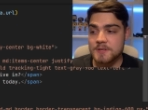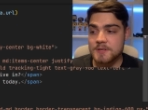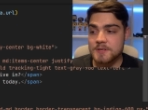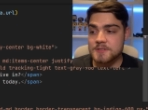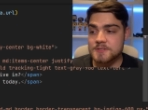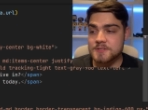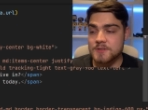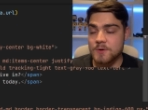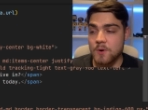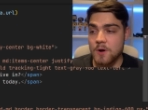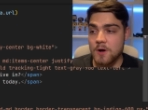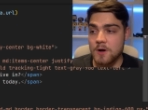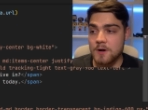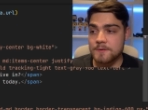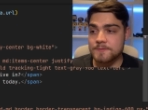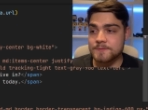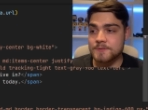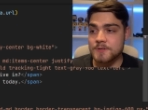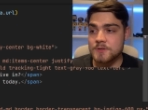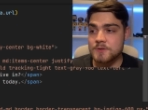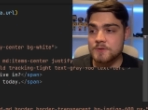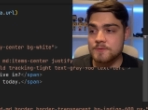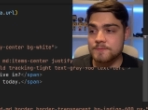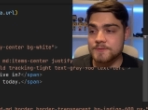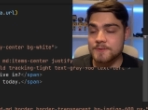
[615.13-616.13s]
So after
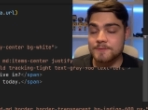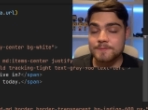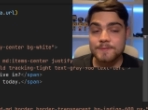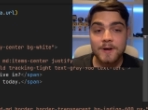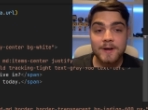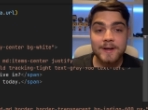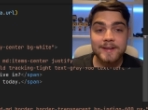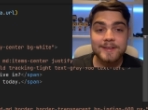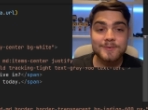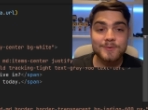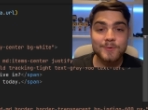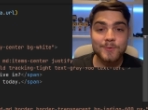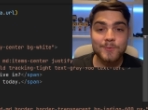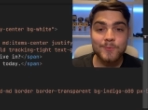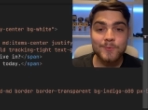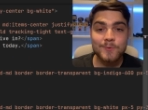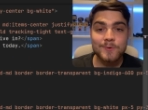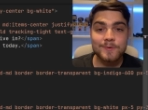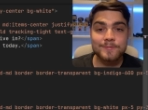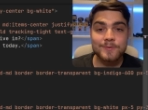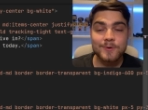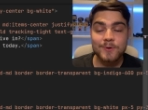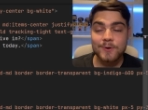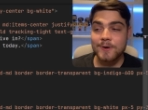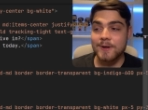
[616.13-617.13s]
you've defined all
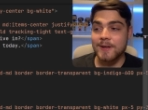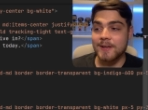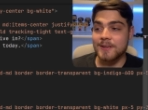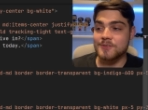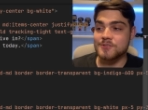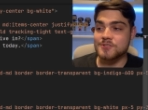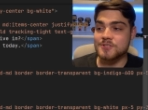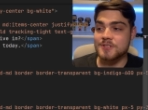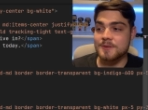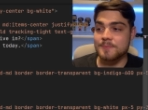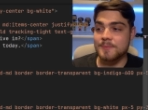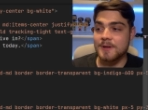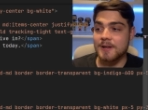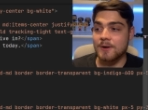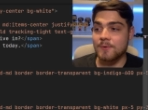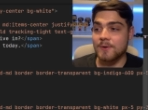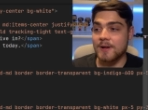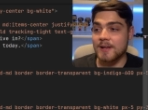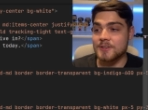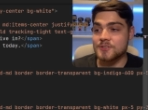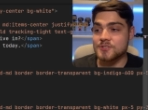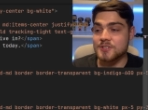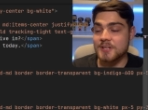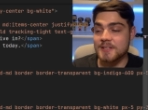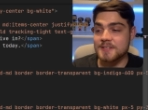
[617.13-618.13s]
of your HTML
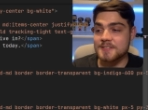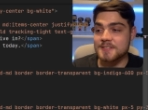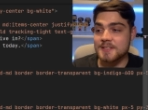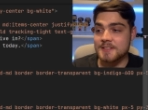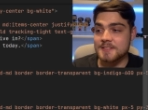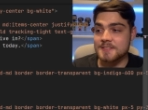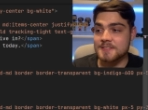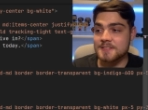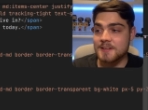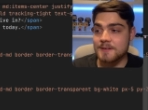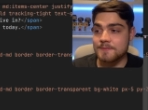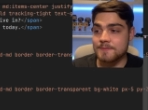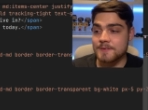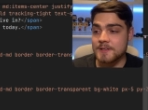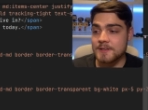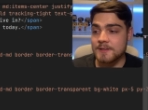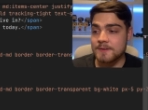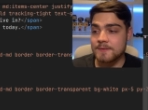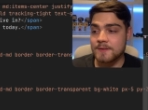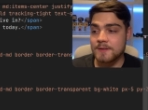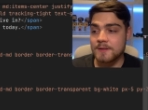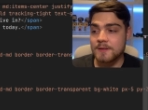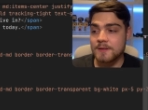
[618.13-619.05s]
and JSX stuff here,